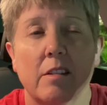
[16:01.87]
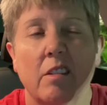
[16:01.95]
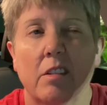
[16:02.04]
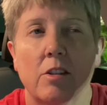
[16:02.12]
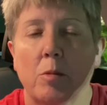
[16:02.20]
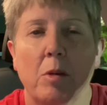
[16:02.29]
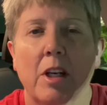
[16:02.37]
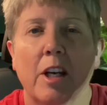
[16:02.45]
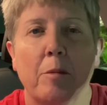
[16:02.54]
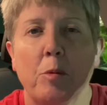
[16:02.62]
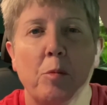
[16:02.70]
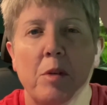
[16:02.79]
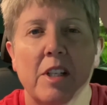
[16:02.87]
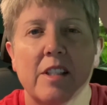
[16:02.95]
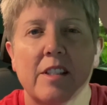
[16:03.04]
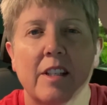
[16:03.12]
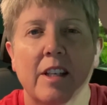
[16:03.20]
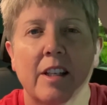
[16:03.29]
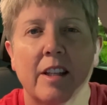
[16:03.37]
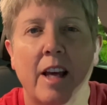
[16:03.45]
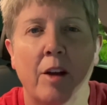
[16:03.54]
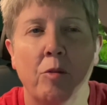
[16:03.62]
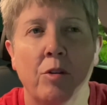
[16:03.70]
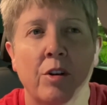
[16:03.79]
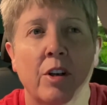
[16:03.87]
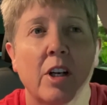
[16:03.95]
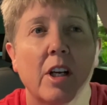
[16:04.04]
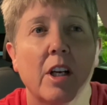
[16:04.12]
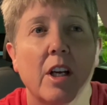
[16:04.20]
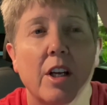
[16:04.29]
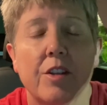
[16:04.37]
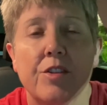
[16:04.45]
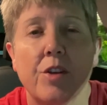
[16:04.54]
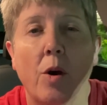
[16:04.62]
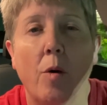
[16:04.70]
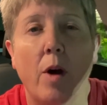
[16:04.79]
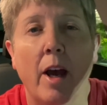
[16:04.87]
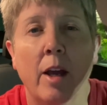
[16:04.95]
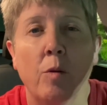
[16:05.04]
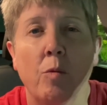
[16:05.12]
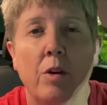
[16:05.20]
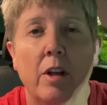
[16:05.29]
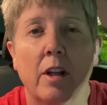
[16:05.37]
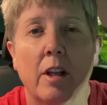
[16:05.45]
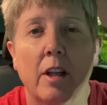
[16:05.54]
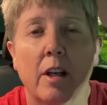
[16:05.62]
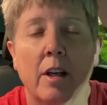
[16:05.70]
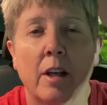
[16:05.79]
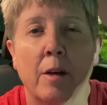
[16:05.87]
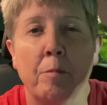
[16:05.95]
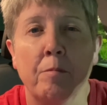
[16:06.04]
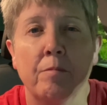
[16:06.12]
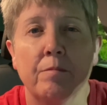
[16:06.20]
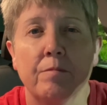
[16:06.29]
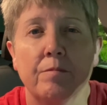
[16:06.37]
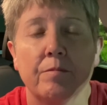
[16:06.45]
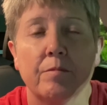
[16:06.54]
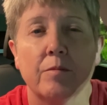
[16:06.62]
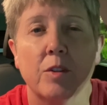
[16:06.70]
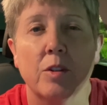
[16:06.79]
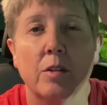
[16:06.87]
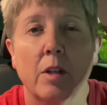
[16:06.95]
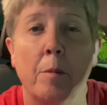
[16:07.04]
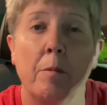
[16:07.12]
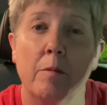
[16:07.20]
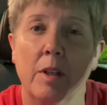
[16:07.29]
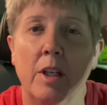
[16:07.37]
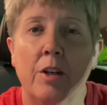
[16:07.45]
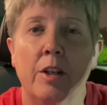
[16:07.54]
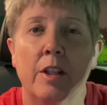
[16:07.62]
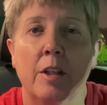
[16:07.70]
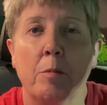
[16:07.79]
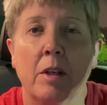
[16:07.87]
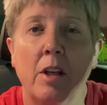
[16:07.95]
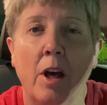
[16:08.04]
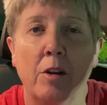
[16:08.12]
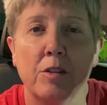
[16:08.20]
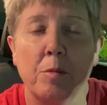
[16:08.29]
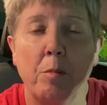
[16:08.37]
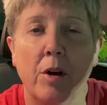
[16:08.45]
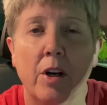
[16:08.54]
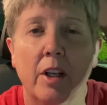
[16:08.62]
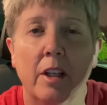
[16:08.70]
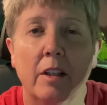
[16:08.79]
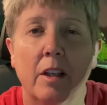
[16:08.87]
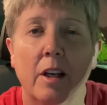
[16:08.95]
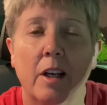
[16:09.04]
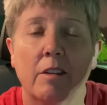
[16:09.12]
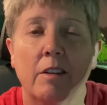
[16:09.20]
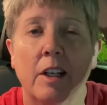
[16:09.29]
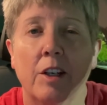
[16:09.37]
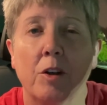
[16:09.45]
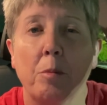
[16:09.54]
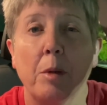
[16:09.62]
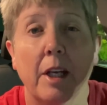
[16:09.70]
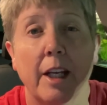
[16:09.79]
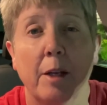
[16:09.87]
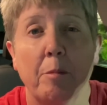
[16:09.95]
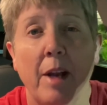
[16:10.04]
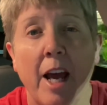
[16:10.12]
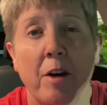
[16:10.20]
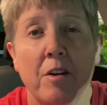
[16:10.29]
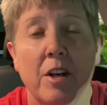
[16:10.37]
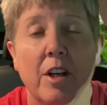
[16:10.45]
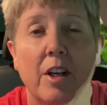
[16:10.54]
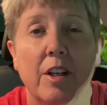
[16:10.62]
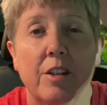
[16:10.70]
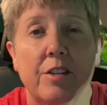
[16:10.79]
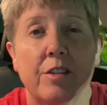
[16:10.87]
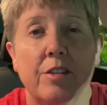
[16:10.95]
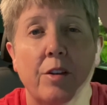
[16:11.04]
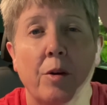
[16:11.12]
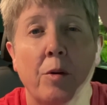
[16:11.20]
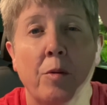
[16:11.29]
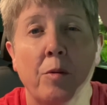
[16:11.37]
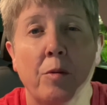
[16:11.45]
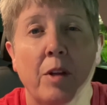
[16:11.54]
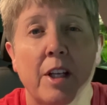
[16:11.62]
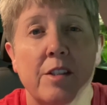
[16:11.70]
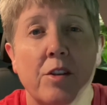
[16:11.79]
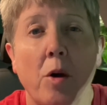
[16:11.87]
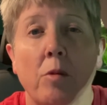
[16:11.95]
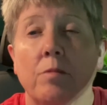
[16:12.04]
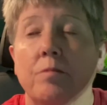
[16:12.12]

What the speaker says: It only took me a couple of minutes to get that order. So I will, I'm here in the McDonald's parking lot, ready to go pick it up now. So let's go.